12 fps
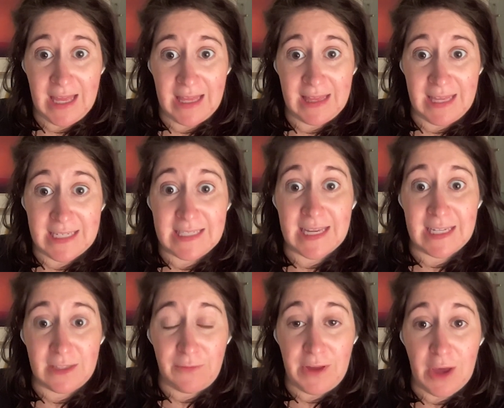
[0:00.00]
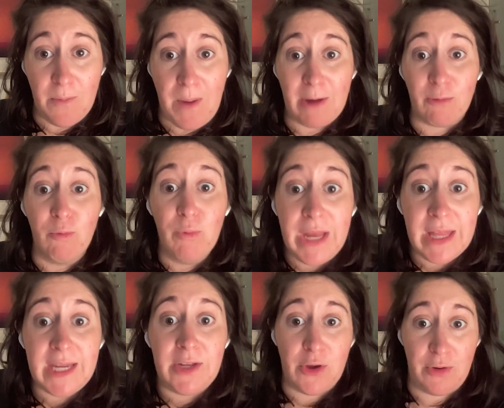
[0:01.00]
these things feel, by
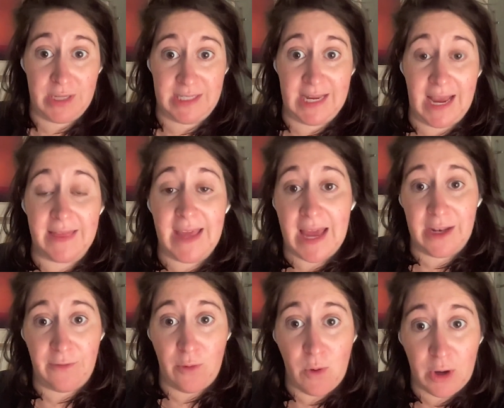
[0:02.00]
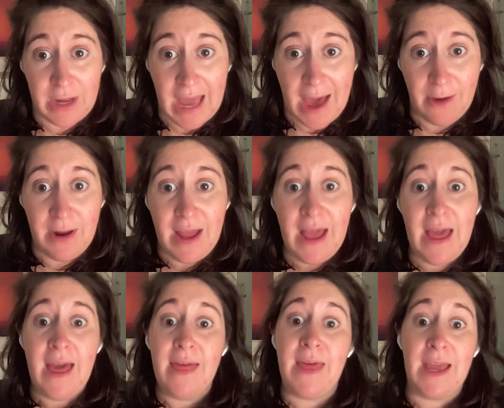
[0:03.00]
really noticing at the end of a workout
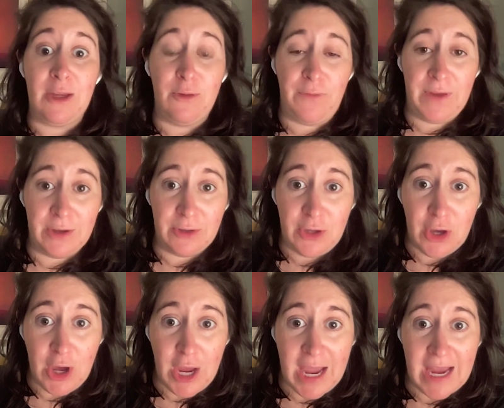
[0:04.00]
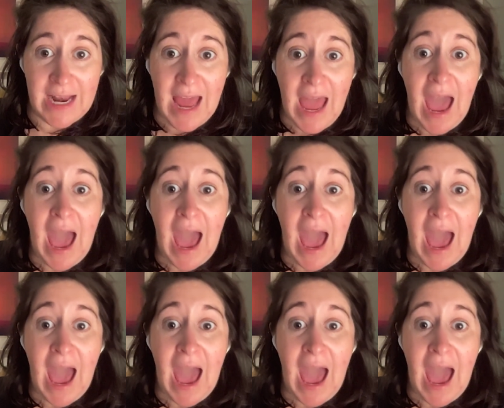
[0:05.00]
that you feel good,